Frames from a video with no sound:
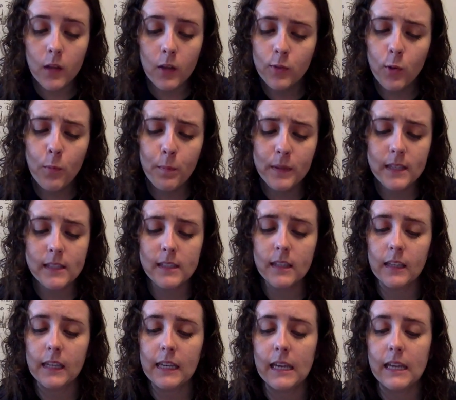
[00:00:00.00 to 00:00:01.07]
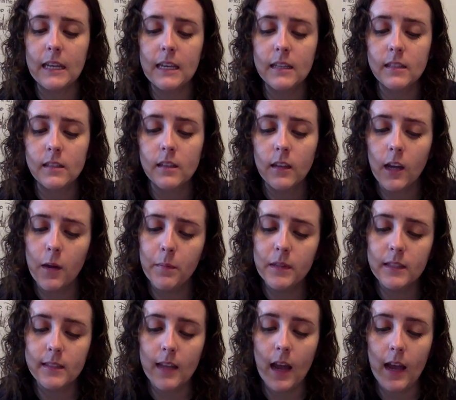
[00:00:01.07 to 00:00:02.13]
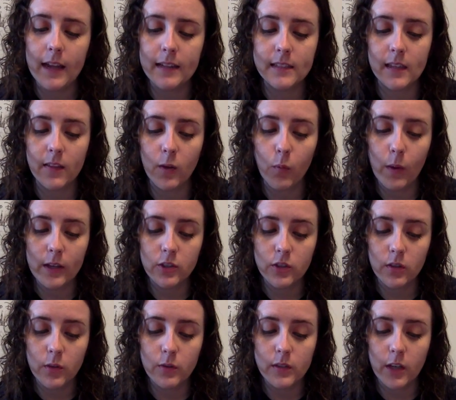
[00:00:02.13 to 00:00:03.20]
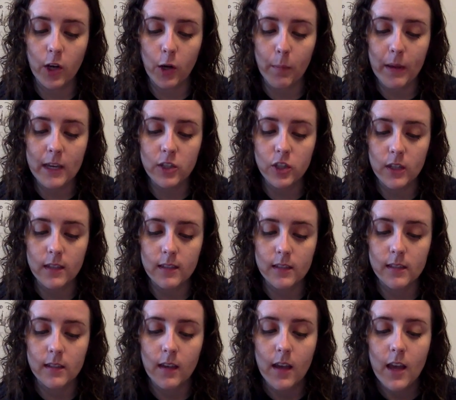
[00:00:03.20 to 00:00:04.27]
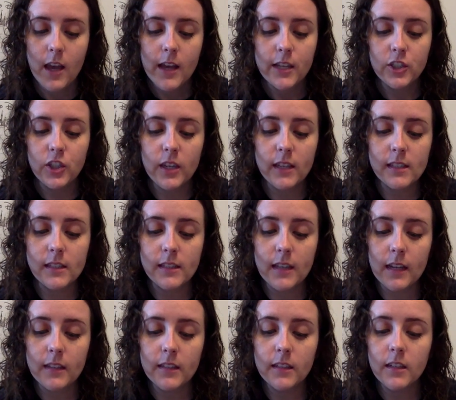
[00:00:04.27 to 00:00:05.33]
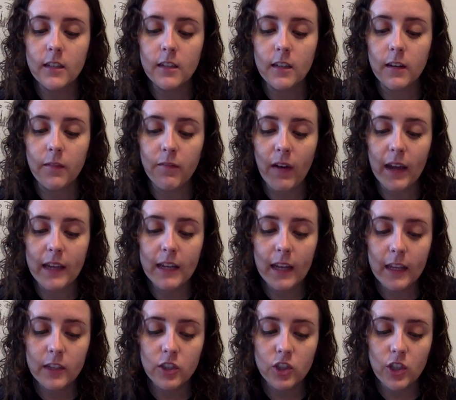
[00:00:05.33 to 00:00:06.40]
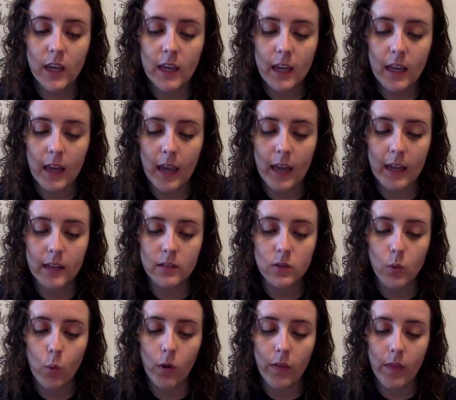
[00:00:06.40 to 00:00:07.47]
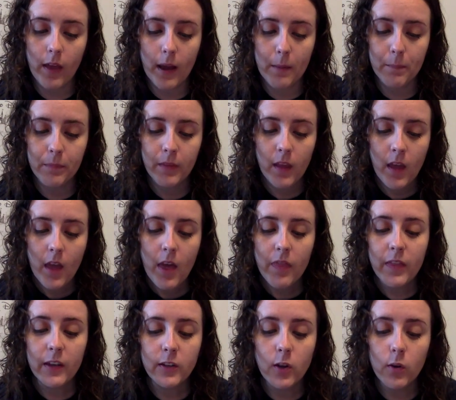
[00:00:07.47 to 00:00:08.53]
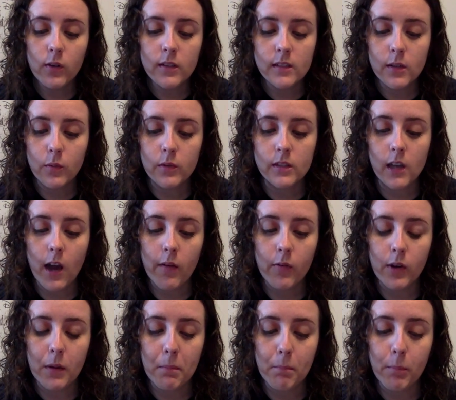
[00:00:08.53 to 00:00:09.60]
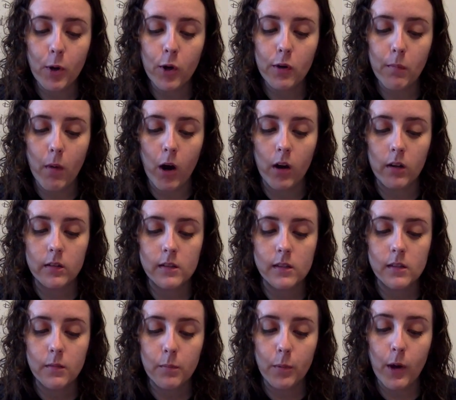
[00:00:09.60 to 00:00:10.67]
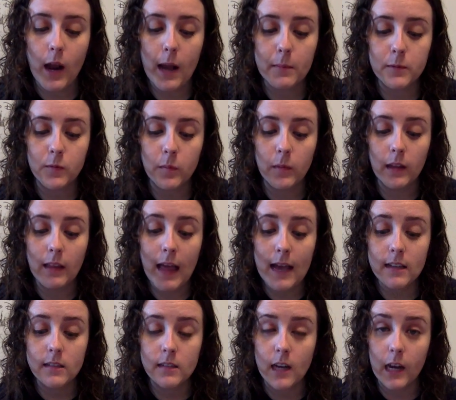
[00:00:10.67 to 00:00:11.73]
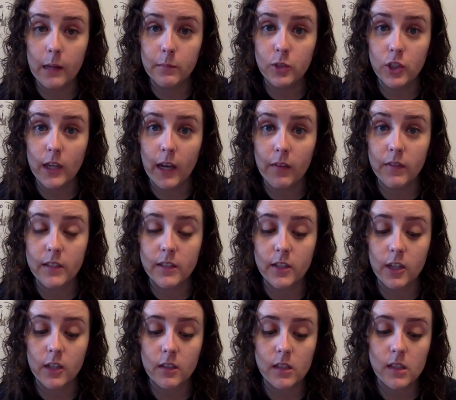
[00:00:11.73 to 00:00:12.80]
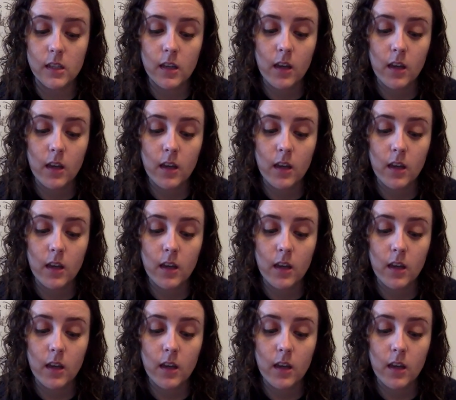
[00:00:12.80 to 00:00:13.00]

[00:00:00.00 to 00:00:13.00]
Don't be silly, kiddies. Come inside, said the witch, losing her patience. She extended an inviting, shaking hand toward them. They noticed it was covered in burn marks, perhaps from the last time she had visitors.